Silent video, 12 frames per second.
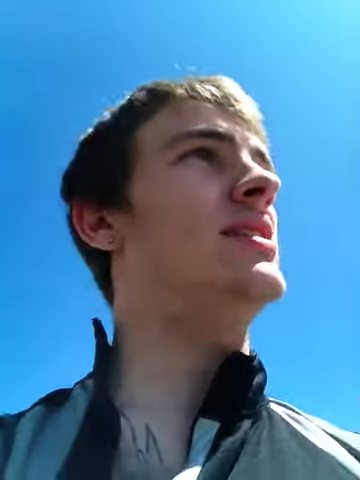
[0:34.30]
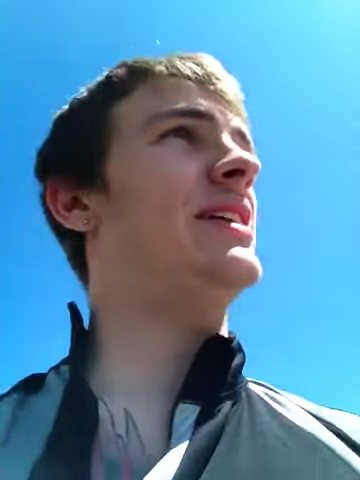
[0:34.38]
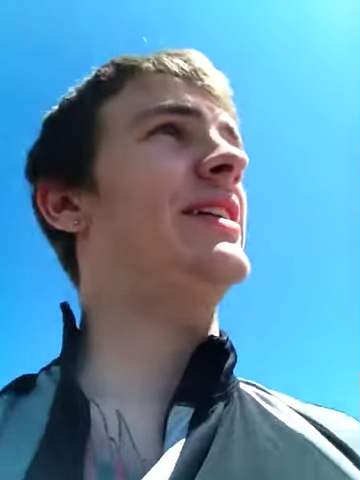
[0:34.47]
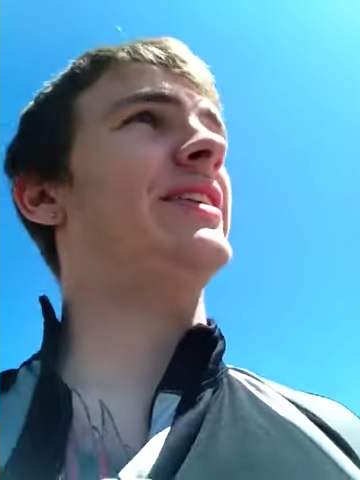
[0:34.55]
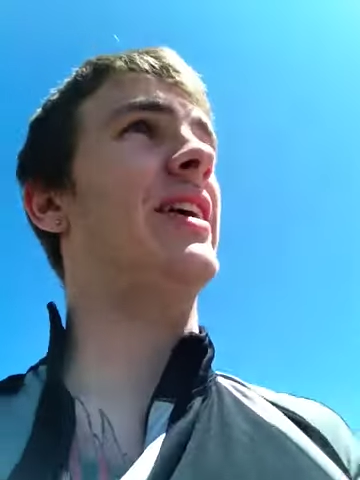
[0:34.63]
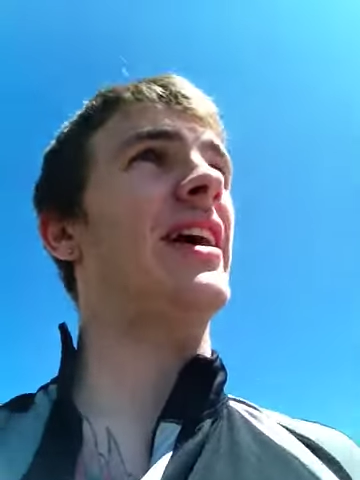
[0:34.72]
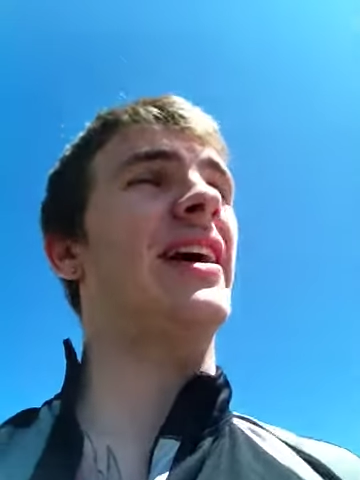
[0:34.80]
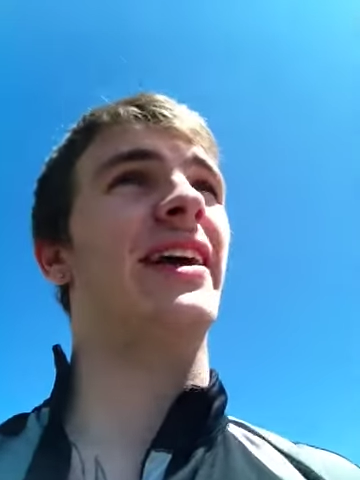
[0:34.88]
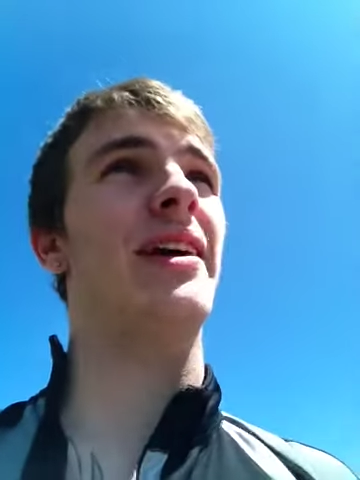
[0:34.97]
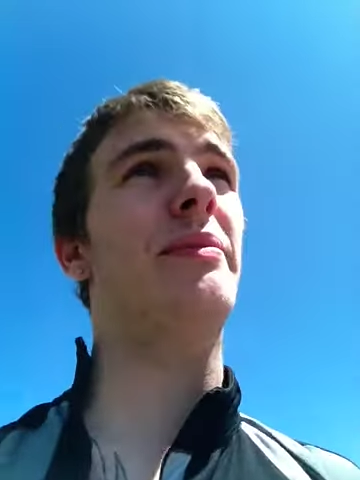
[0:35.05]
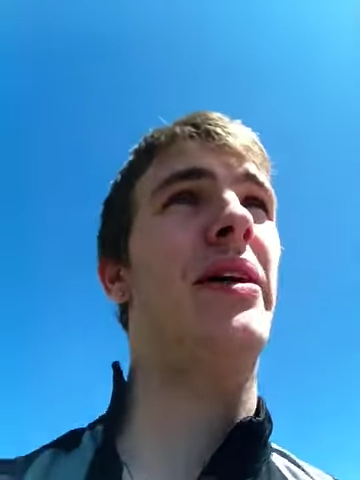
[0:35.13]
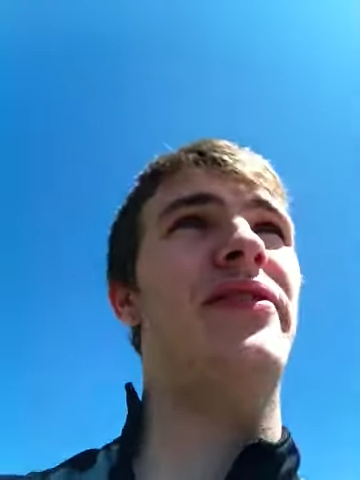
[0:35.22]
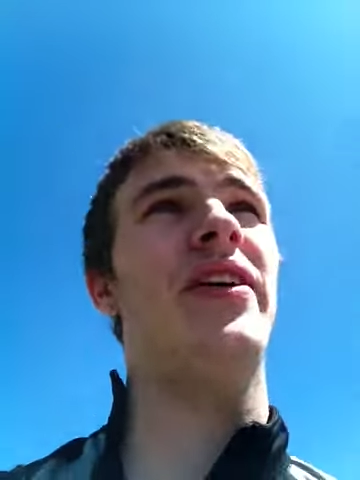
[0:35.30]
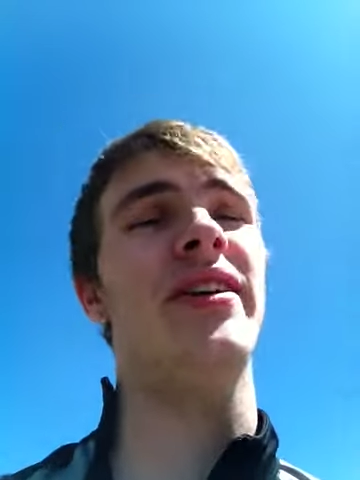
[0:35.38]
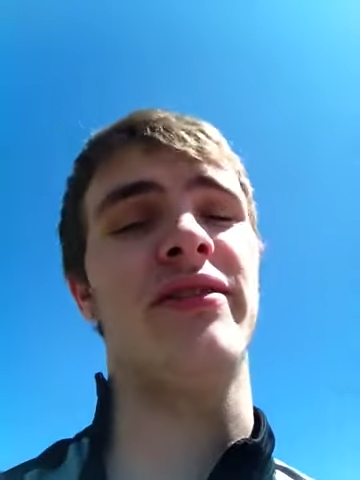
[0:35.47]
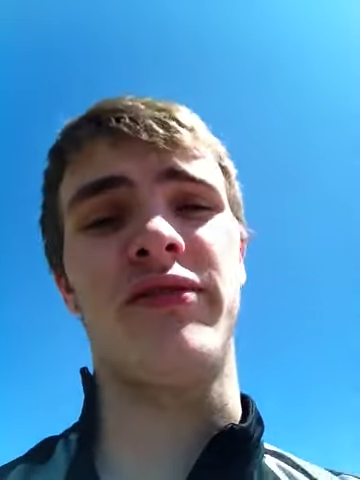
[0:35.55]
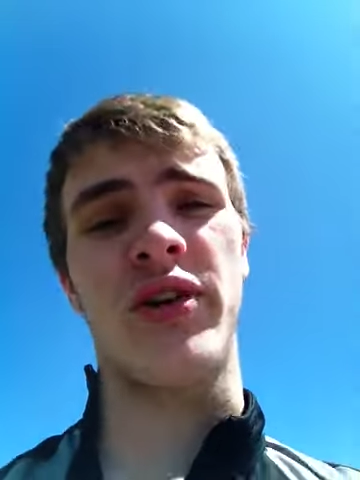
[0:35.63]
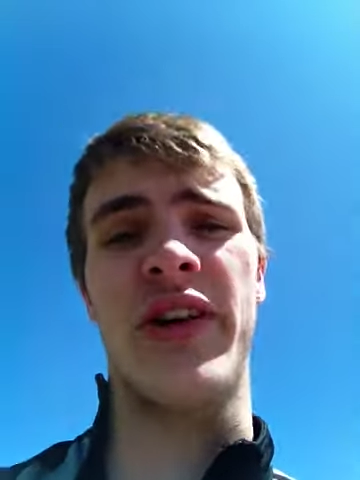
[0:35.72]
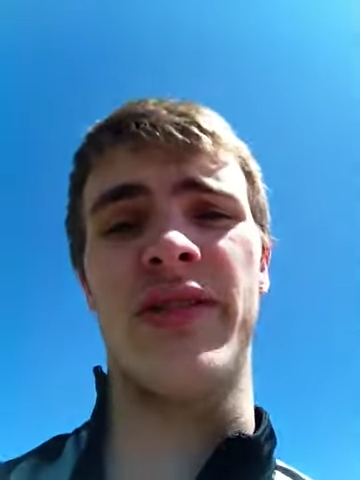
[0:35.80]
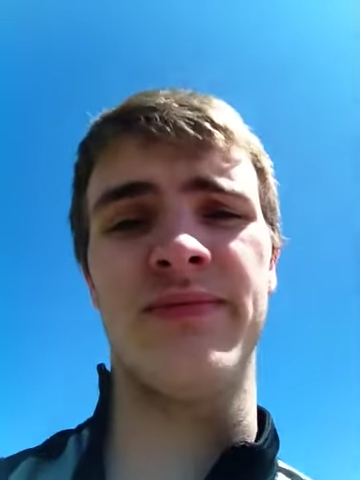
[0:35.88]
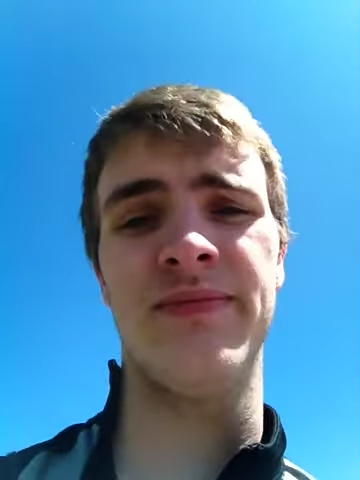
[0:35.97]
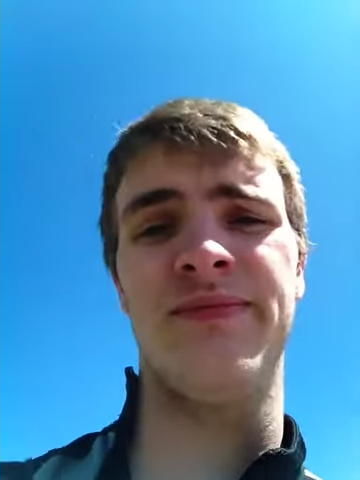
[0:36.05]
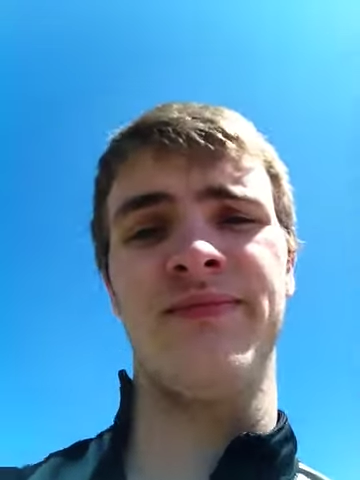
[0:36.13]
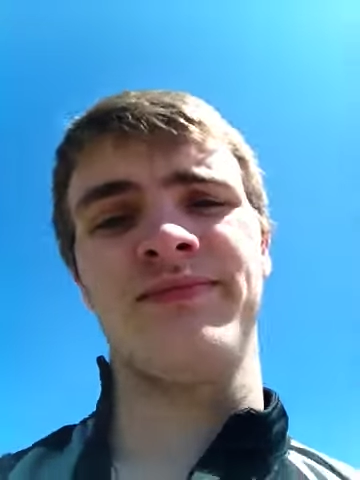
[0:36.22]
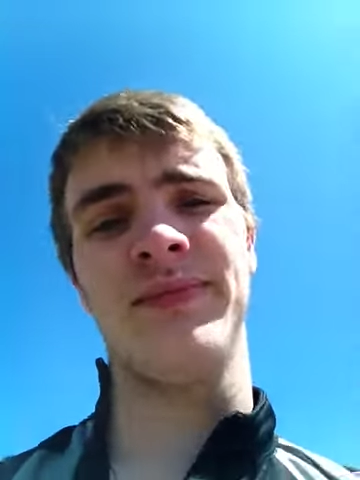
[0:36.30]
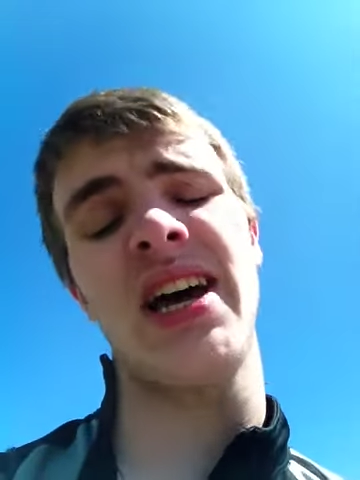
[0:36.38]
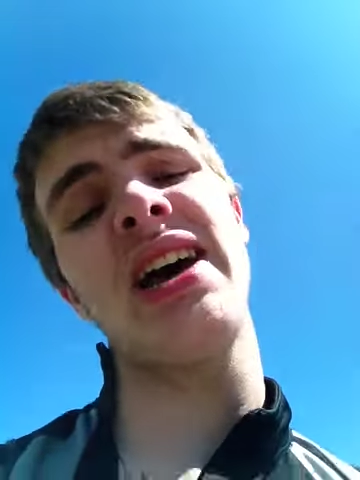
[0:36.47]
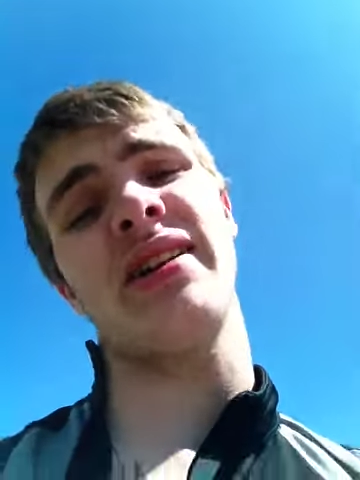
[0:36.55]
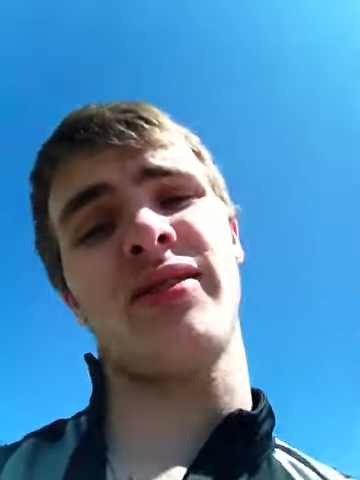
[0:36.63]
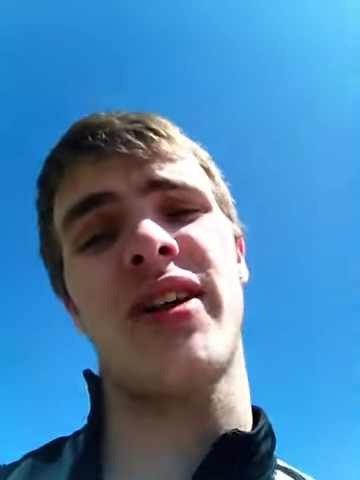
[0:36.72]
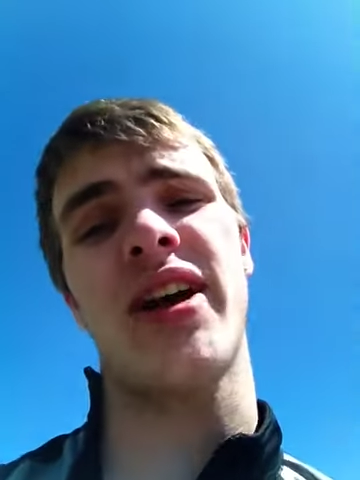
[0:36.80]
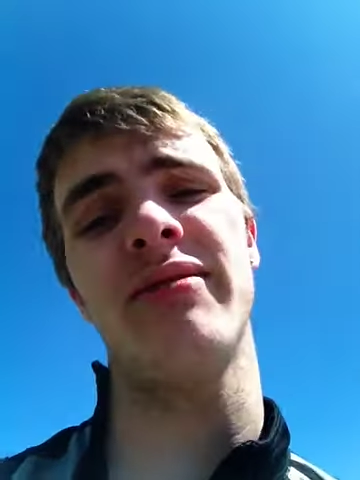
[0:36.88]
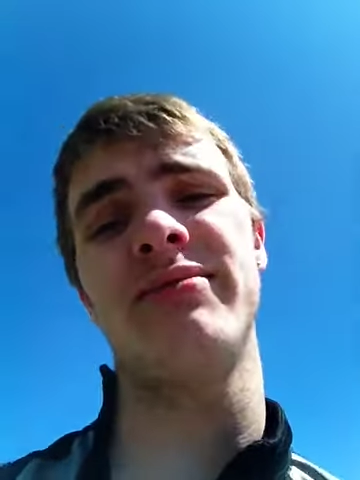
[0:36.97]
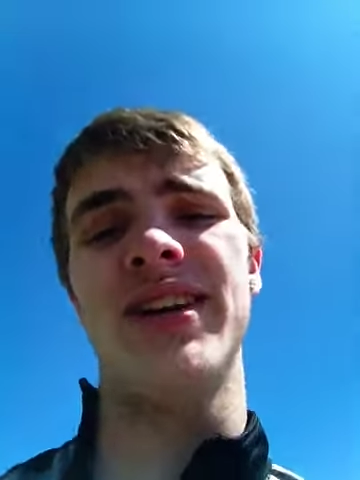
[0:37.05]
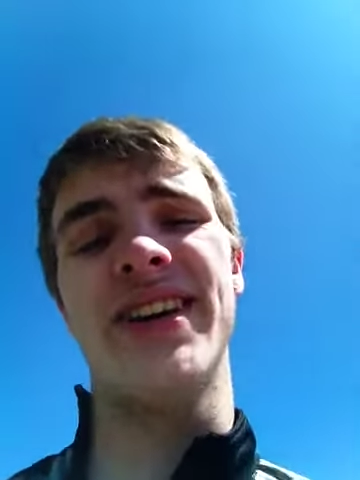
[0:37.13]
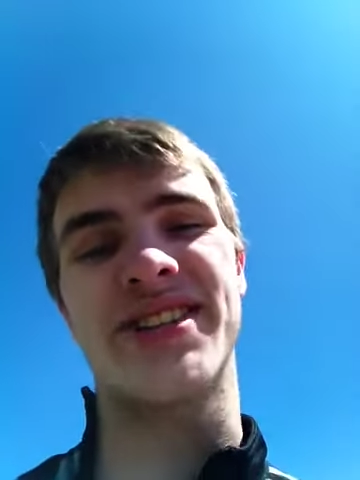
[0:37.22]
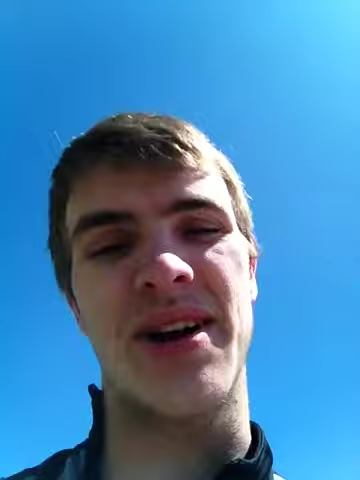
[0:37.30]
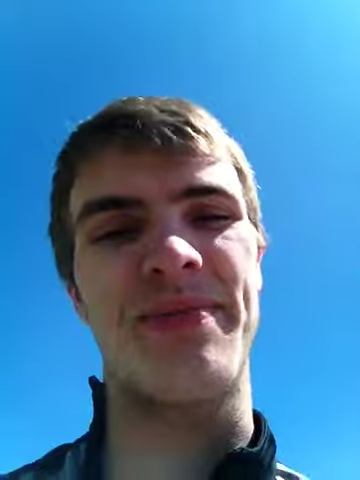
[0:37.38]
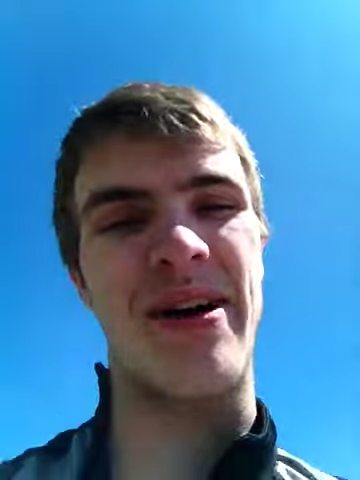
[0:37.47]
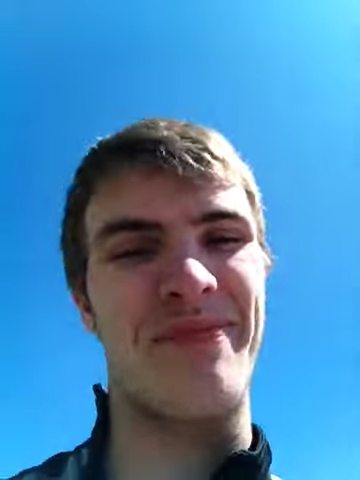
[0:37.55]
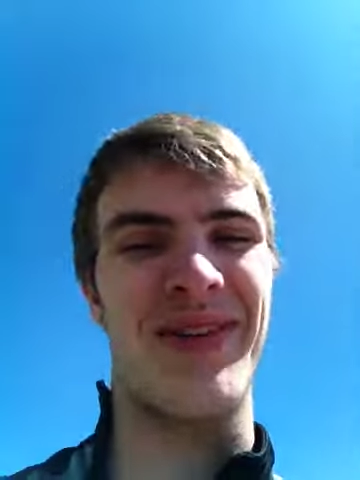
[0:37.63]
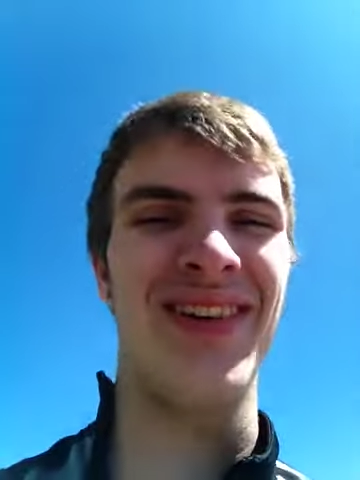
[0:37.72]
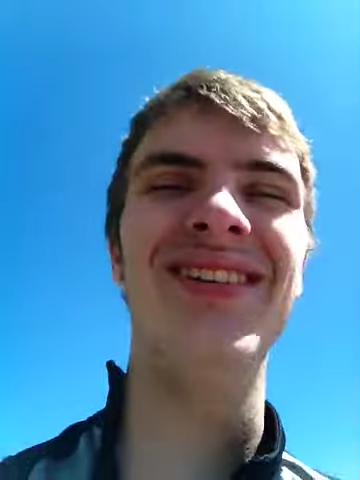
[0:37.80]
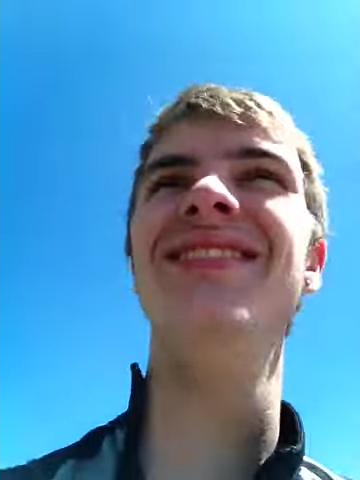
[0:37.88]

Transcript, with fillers: And yeah, I get made fun of for it. I don't care. It's your puppy.